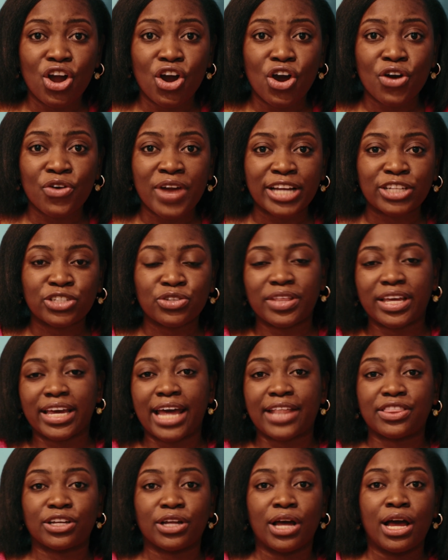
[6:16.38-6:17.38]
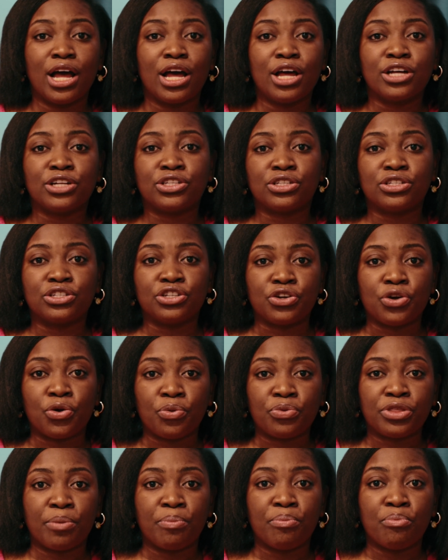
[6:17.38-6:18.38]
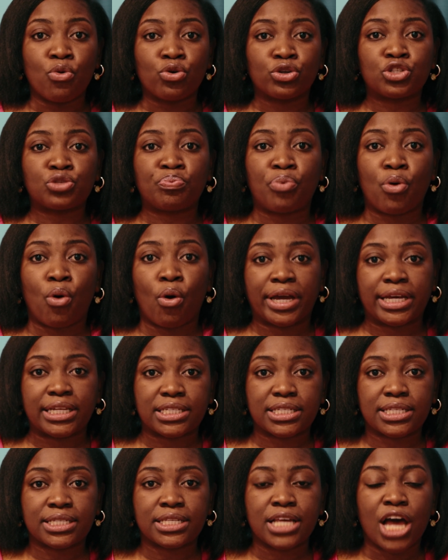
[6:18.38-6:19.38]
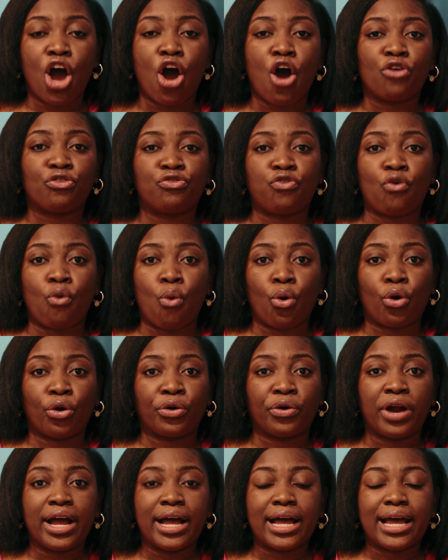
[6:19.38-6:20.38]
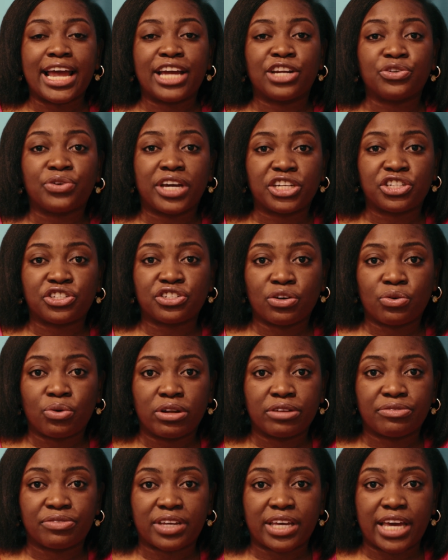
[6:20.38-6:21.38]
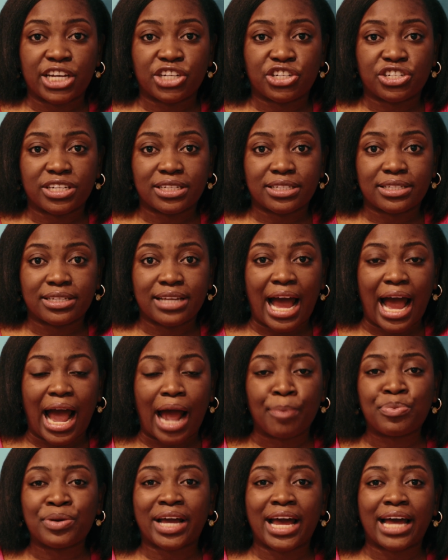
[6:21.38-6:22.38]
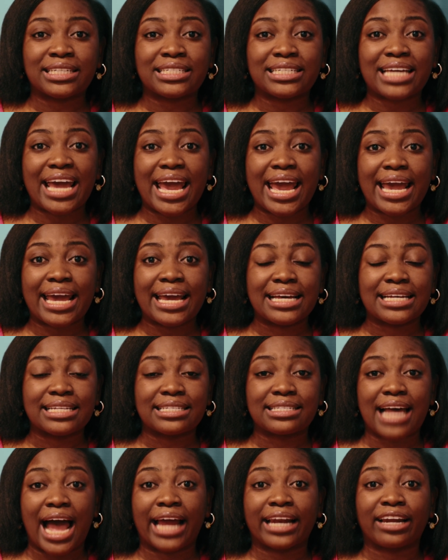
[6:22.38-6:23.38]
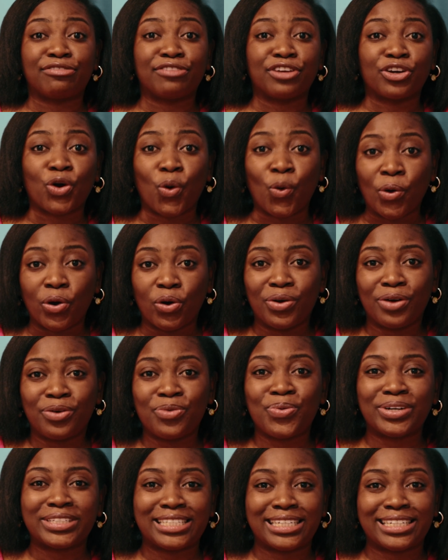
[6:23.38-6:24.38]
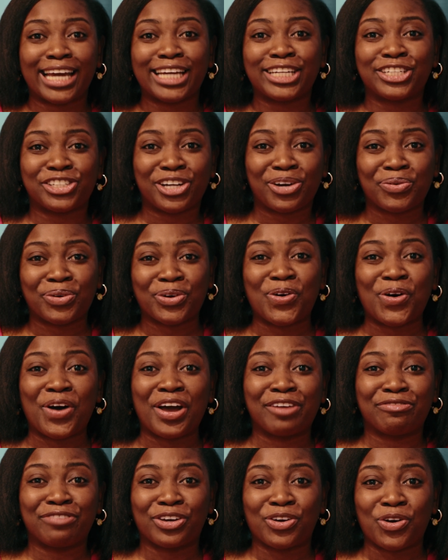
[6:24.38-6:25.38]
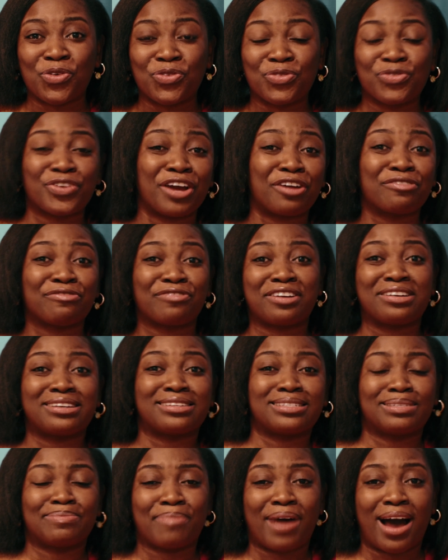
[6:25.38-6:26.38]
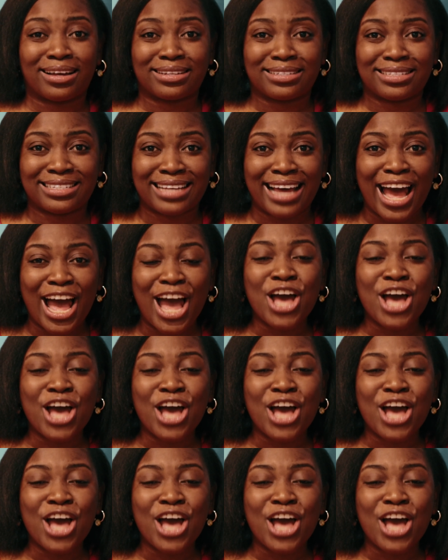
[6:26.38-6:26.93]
Correct? So they get the most points for educational qualifications. Applicant A is an EFICO, what in Nigeria we call EFICO, very, very smart.